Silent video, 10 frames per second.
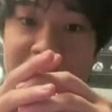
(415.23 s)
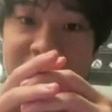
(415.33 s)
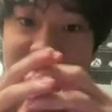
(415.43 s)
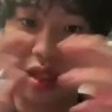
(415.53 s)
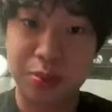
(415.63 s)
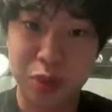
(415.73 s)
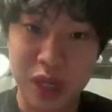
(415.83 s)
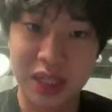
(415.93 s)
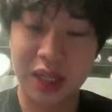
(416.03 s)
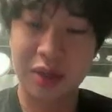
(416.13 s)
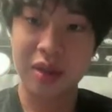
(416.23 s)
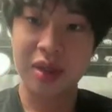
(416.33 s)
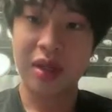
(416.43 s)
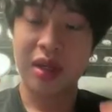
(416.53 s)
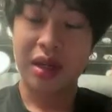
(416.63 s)
instead spread it out,
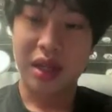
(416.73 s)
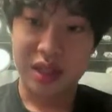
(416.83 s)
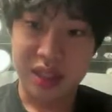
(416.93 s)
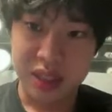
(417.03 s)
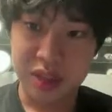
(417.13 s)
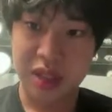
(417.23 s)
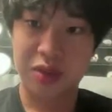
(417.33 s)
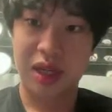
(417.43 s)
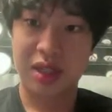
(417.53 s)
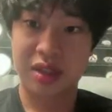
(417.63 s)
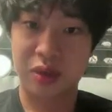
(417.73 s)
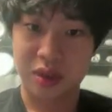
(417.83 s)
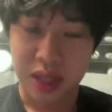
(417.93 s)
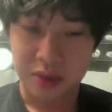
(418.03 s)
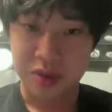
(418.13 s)
decentralized. So
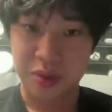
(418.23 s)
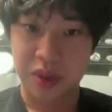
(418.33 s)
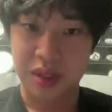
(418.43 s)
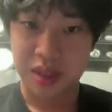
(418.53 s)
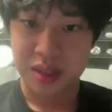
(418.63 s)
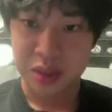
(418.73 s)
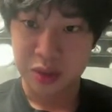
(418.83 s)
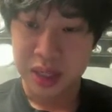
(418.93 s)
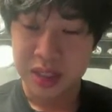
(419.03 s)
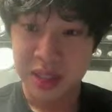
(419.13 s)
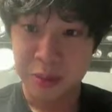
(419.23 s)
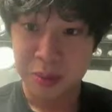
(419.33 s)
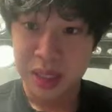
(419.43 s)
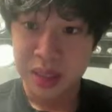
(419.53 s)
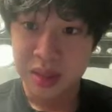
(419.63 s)
that's what decentralized
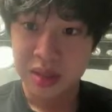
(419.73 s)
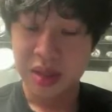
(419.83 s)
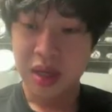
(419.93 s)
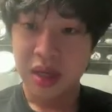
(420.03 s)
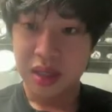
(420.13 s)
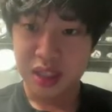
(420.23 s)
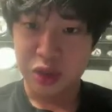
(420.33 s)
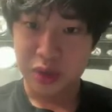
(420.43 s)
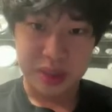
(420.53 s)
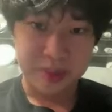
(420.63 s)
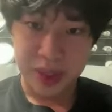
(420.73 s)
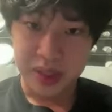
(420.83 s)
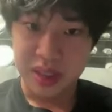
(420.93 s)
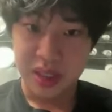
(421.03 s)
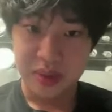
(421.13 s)
means. Next,
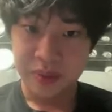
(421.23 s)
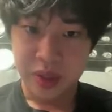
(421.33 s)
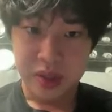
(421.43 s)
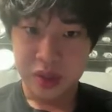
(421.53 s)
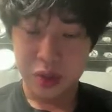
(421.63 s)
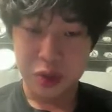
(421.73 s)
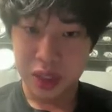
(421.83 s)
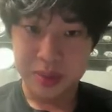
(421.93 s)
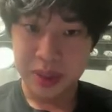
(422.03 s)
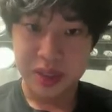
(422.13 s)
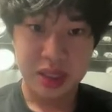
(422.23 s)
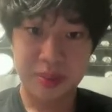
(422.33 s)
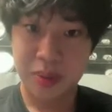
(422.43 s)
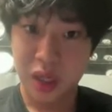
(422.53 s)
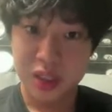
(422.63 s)
transparency. So transparency,
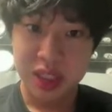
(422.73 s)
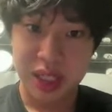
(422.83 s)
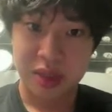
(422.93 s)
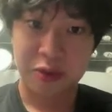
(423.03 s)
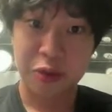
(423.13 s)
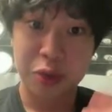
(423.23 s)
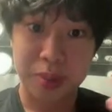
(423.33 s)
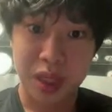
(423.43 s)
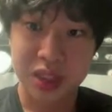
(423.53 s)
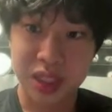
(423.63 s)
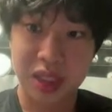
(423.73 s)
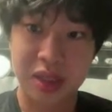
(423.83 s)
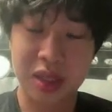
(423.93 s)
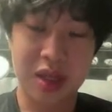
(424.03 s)
blockchain. Through blockchain,